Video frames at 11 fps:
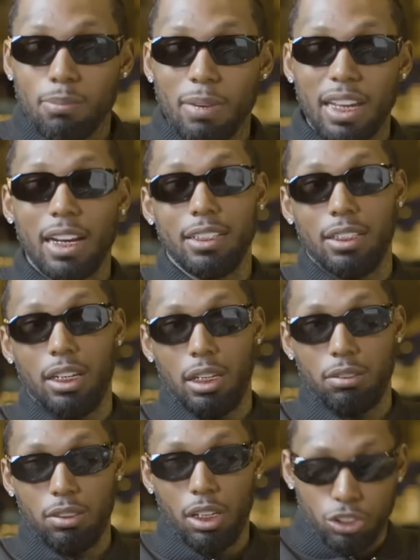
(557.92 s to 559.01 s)
a mad idea,
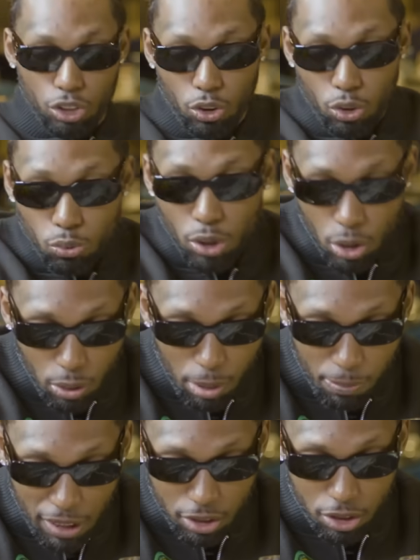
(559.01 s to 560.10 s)
yeah? So you know
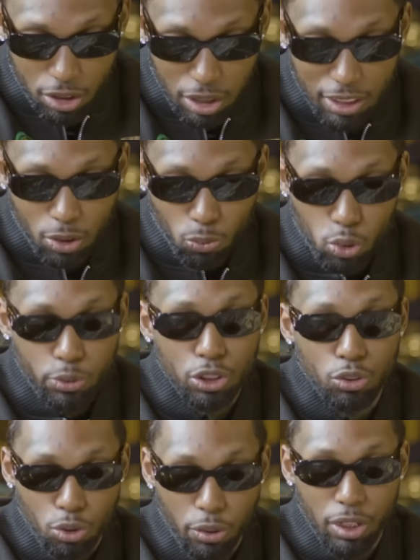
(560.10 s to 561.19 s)
about like the war in
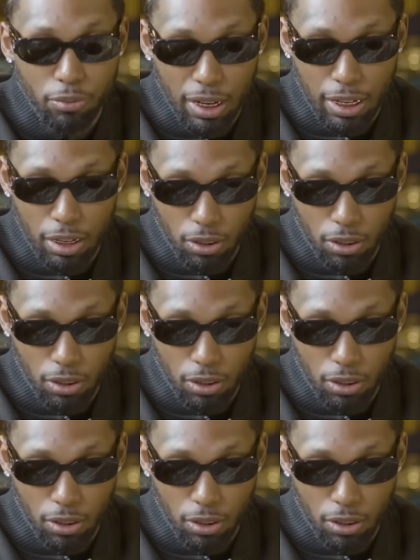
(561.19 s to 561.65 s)
Ukraine right now,